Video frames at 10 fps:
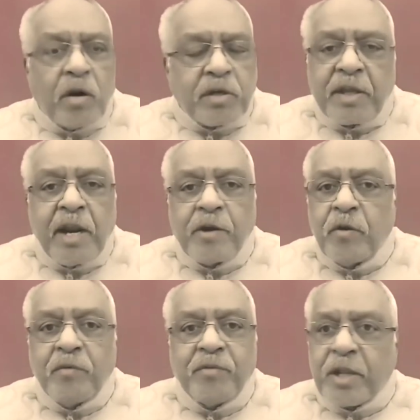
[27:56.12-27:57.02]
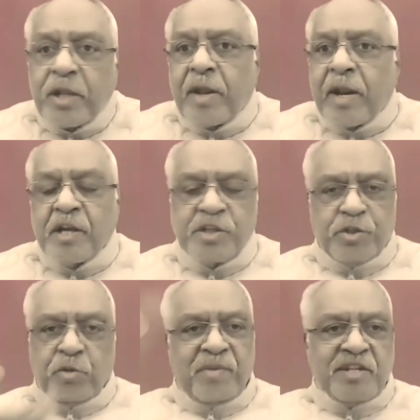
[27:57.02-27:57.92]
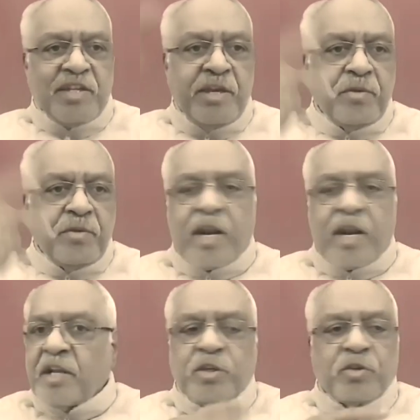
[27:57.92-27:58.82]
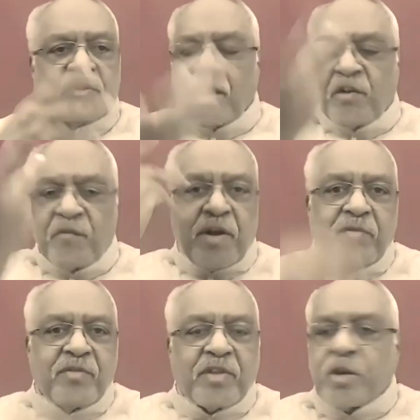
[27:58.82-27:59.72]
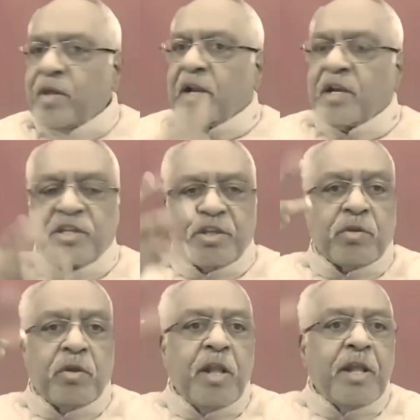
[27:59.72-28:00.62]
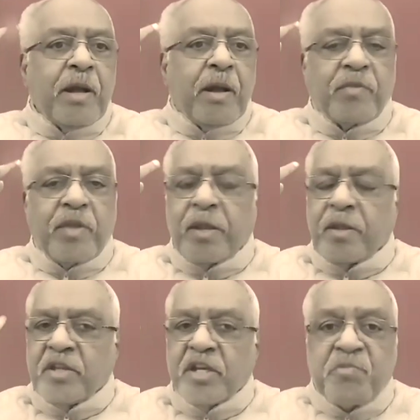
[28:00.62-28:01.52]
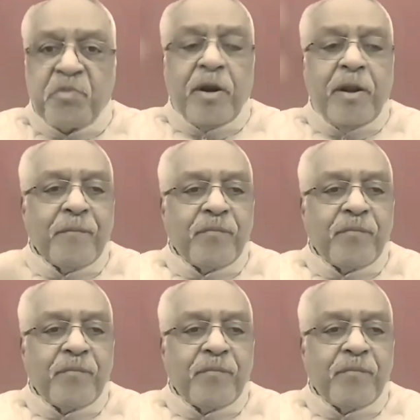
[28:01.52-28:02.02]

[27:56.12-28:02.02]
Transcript: Doctor cannot know whether you are allergic to penicillin, you are allergic to sulfur, whether you are allergic to this food.